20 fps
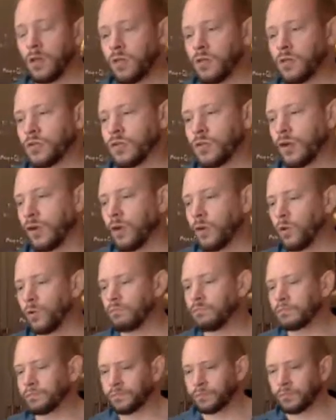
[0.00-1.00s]
So,
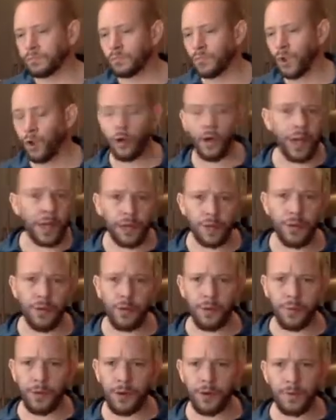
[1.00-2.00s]
or any
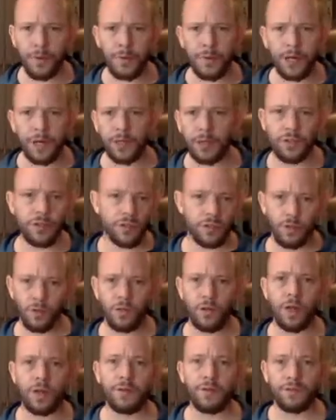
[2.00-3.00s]
other part of my body. You
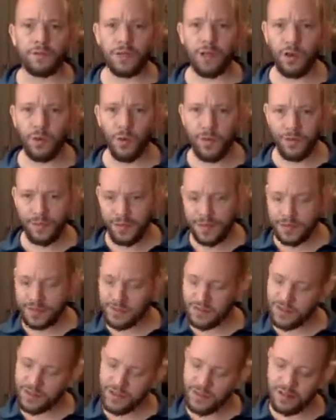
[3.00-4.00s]
don't want
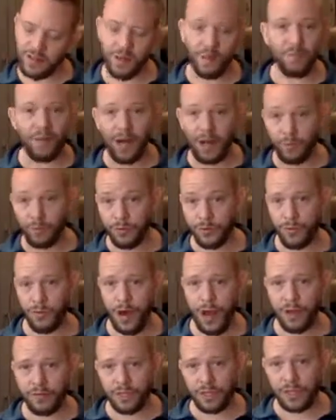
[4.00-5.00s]
this combined with
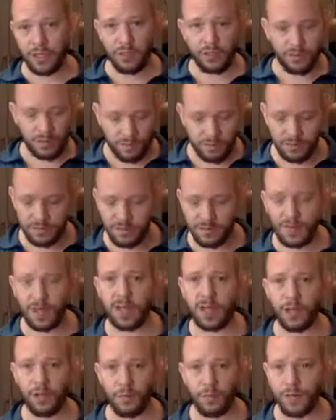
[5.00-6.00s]
gravity
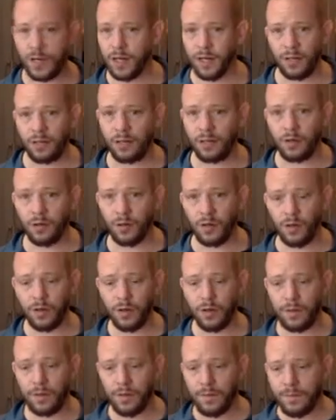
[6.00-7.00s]
hitting your body. No good.
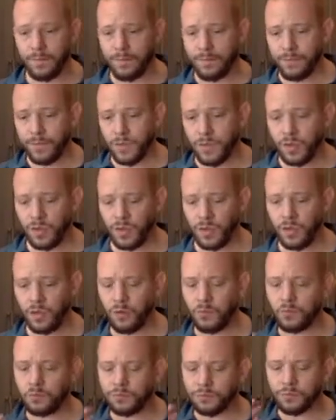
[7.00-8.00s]

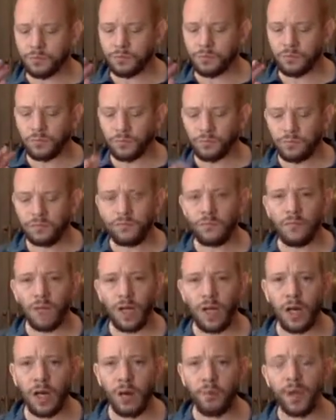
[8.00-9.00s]
So,
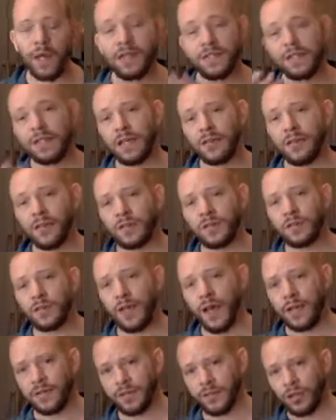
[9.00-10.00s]
and I say this
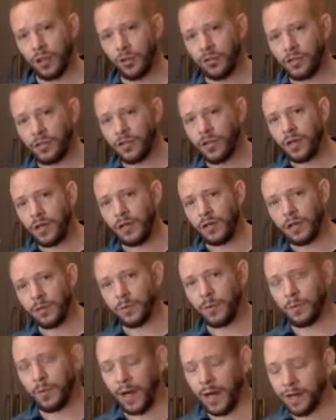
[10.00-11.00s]
as a coach, you got to keep
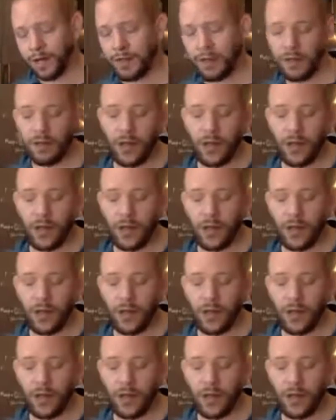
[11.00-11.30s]
in mind.